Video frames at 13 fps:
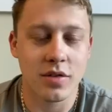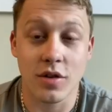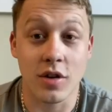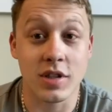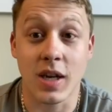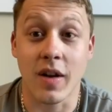
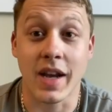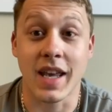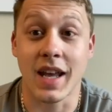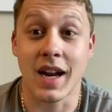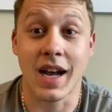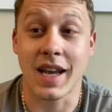Turns out I
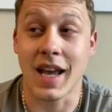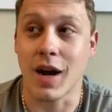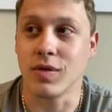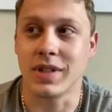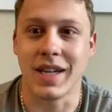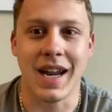cannot
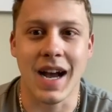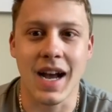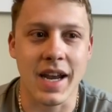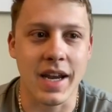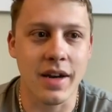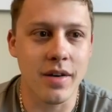count to
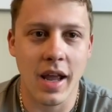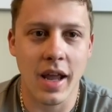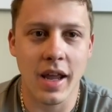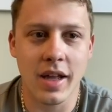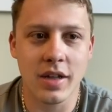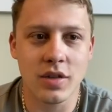9.
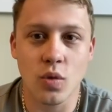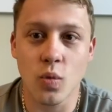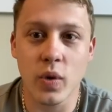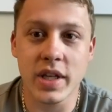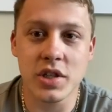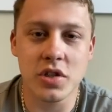And
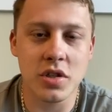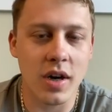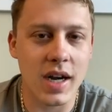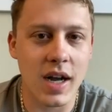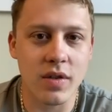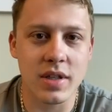we
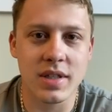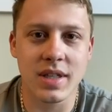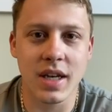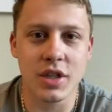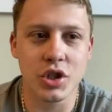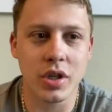start out the
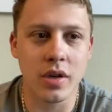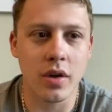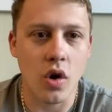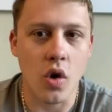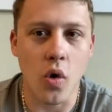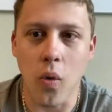session
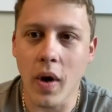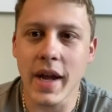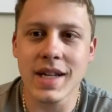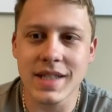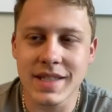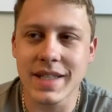
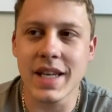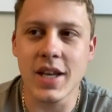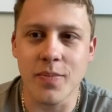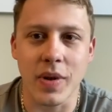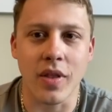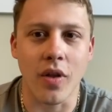quite
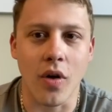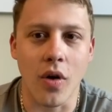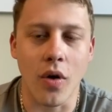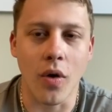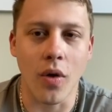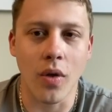deep in the
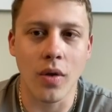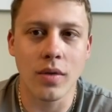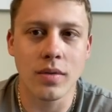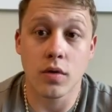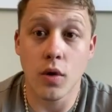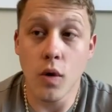hole.
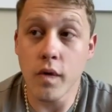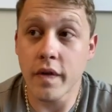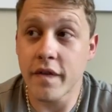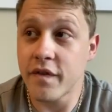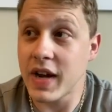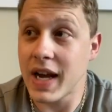
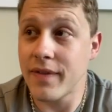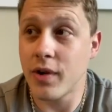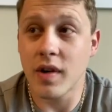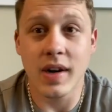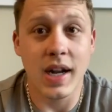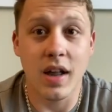Over
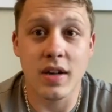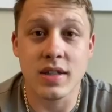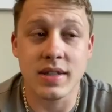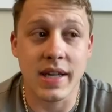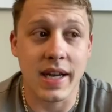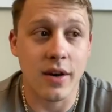
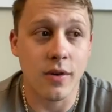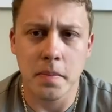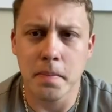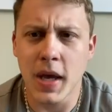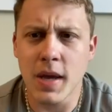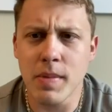$500 down.
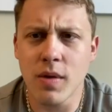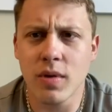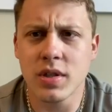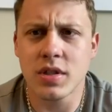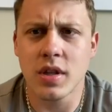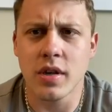Maybe it
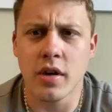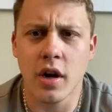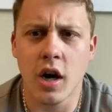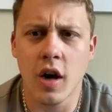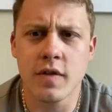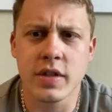was the
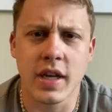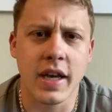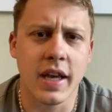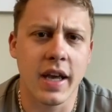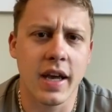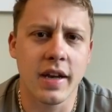nerves.
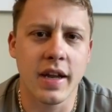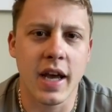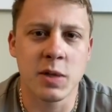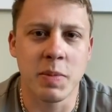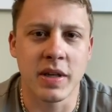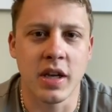I had
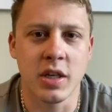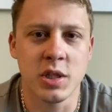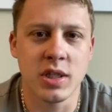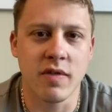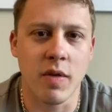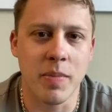
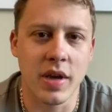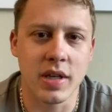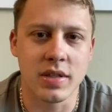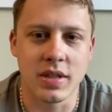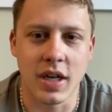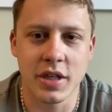expectations of a big
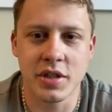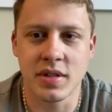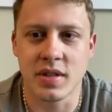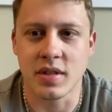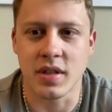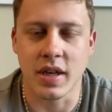session
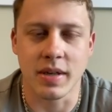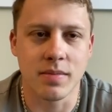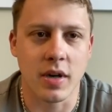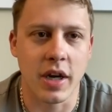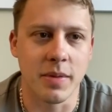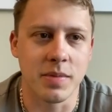since I
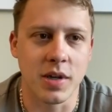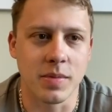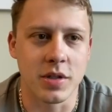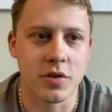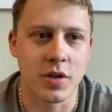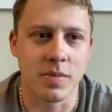hyped up
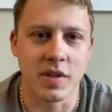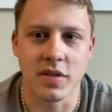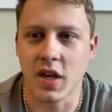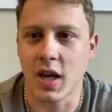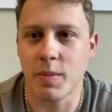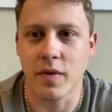this trip to
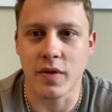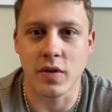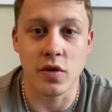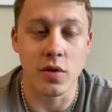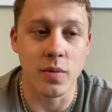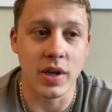Tampa for
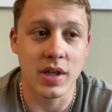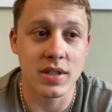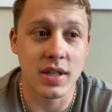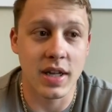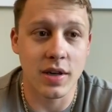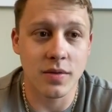2 weeks
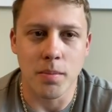now.